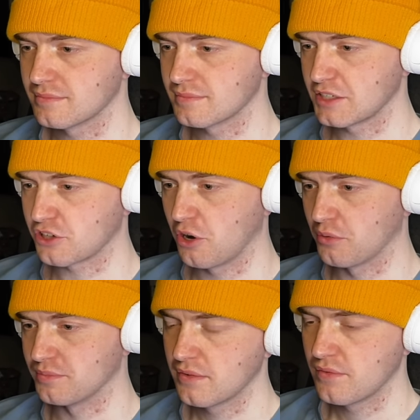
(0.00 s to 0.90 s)
Let's
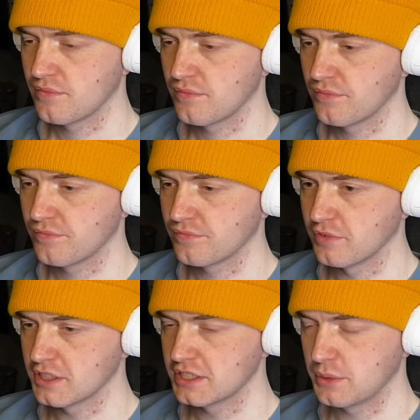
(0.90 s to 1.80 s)
go.
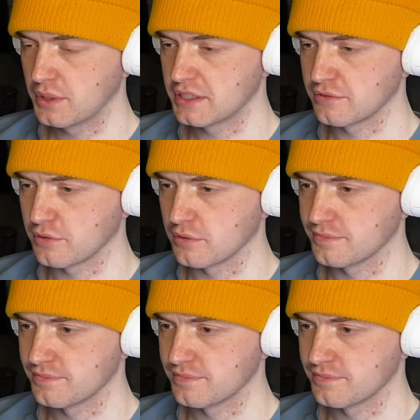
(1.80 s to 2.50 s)
What is he waiting for?